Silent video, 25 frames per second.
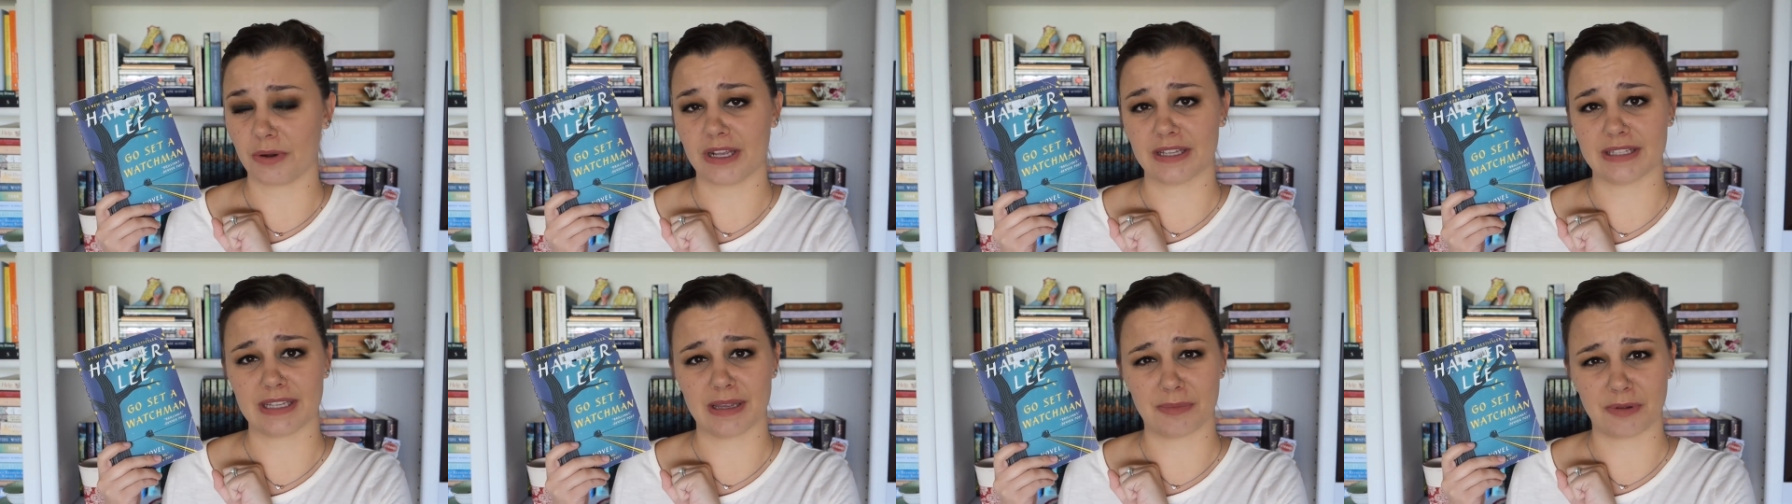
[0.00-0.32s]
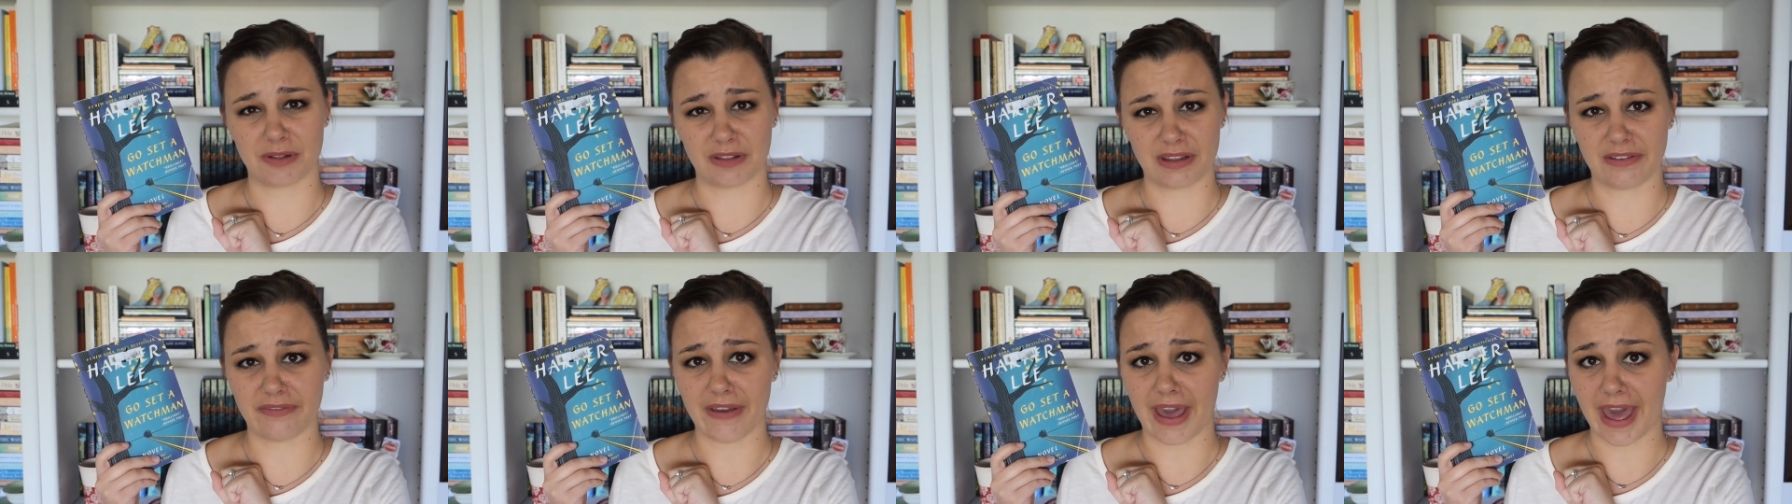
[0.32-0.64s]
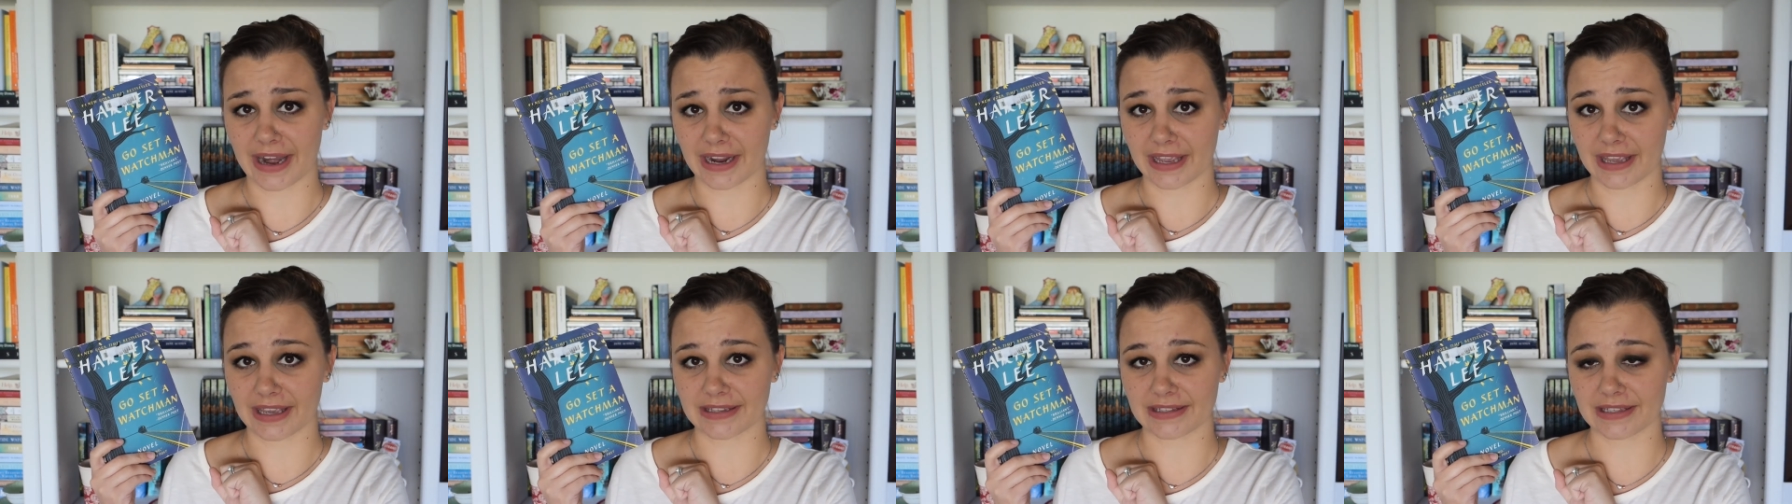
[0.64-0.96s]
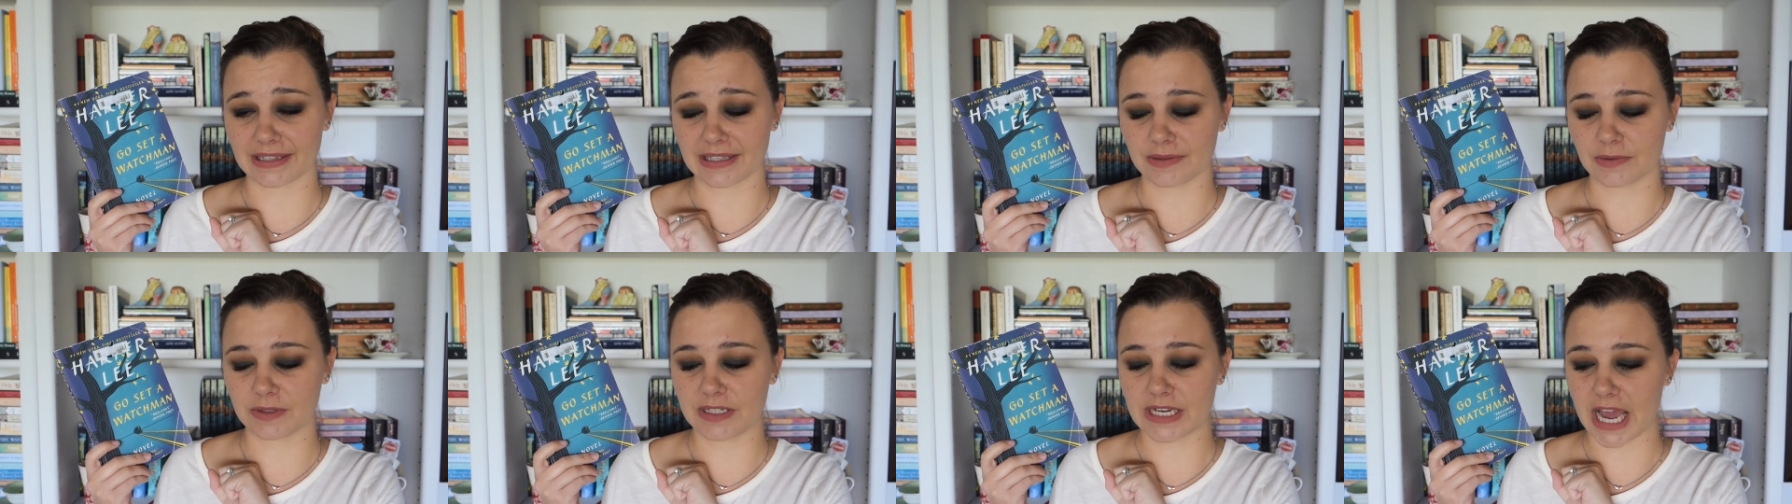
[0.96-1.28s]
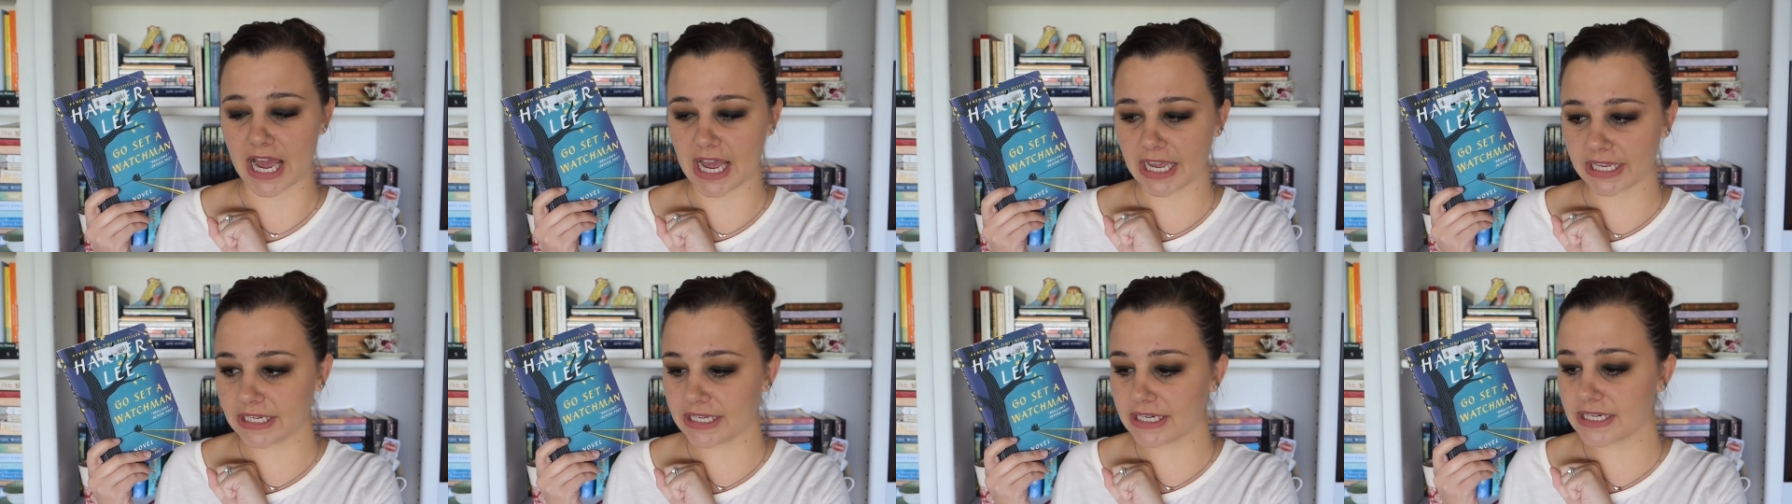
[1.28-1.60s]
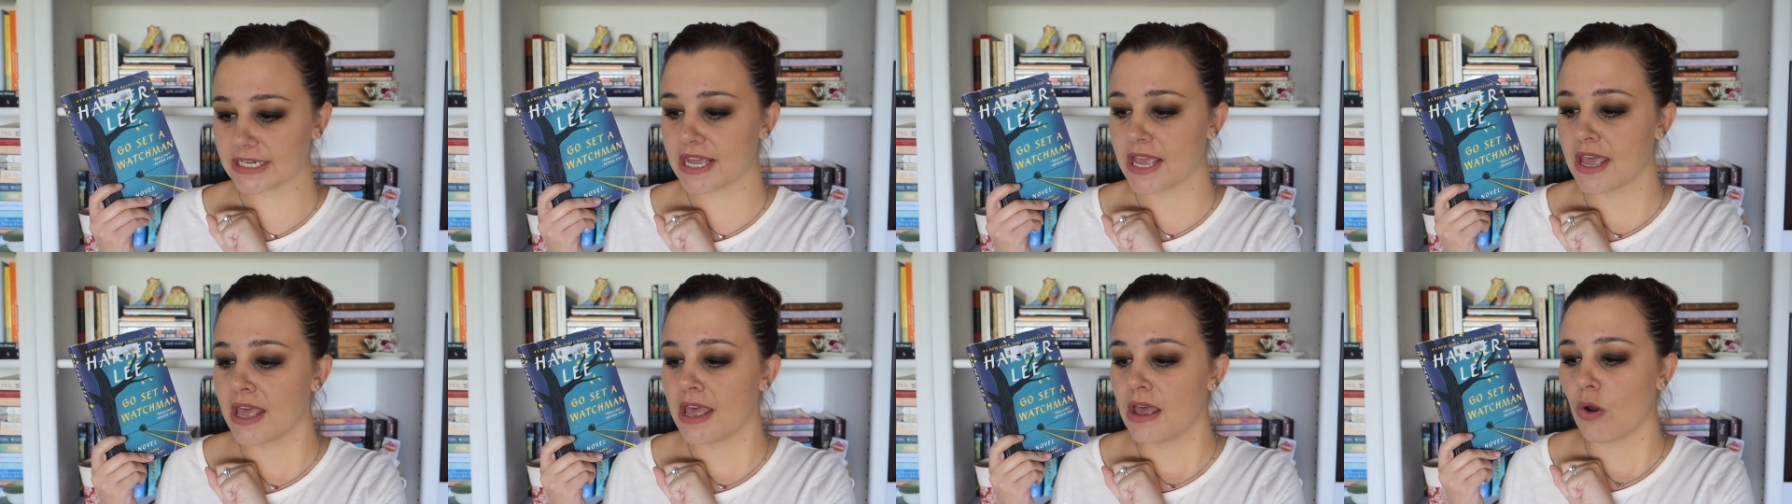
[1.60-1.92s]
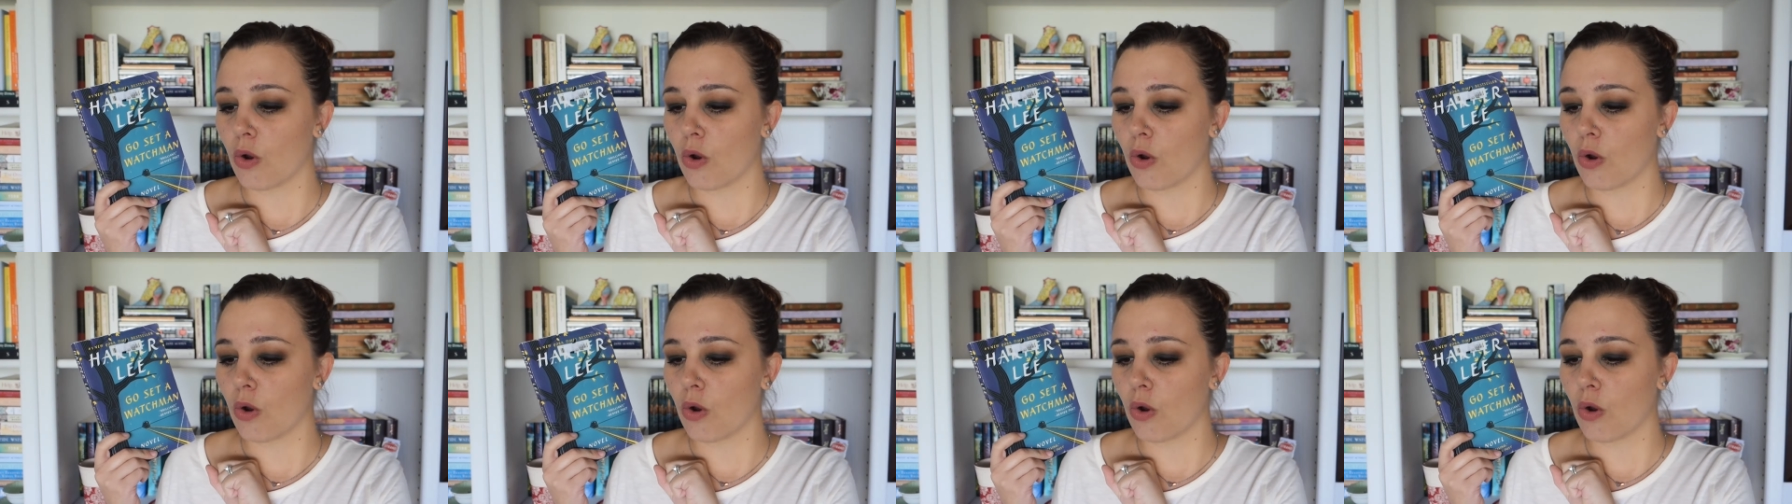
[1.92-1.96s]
because I believe Atticus is dying